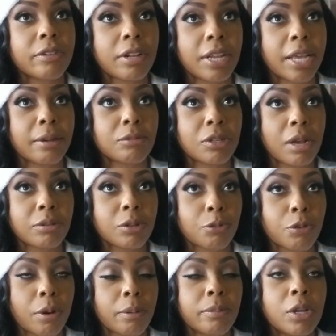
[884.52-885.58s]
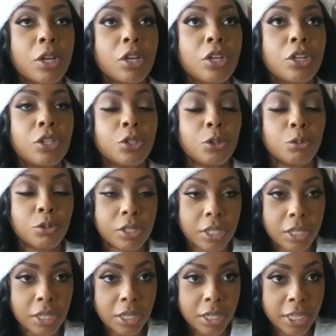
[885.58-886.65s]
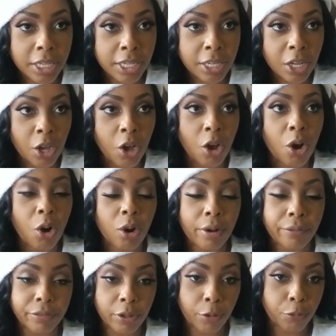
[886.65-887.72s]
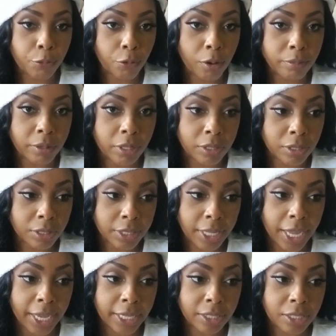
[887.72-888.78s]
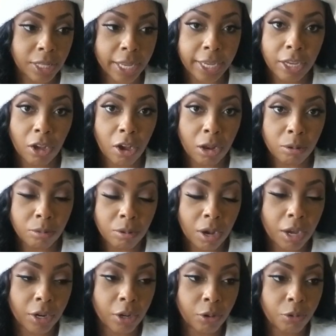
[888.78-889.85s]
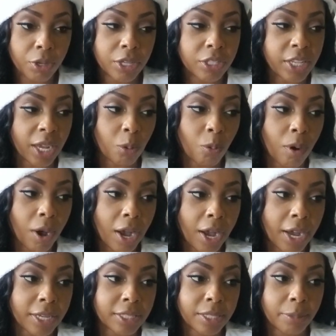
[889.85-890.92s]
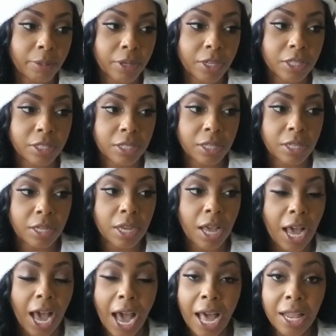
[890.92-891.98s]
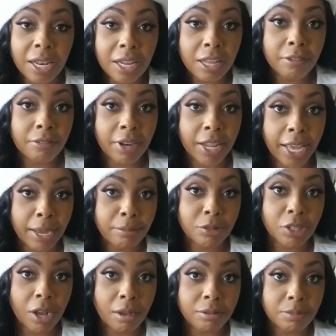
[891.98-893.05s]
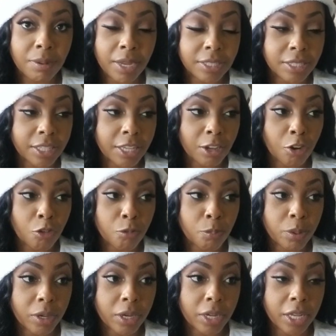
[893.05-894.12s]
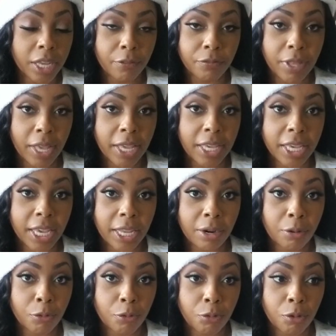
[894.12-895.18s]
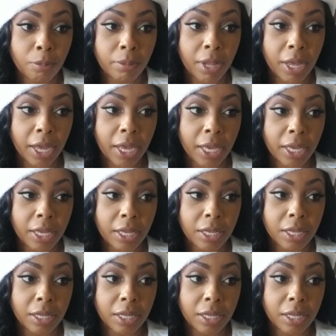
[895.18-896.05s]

lamb chops are from New Zealand or if they're from the States, like Colorado. He's like, why? I said, because I love lamb chops myself, but if they get them from like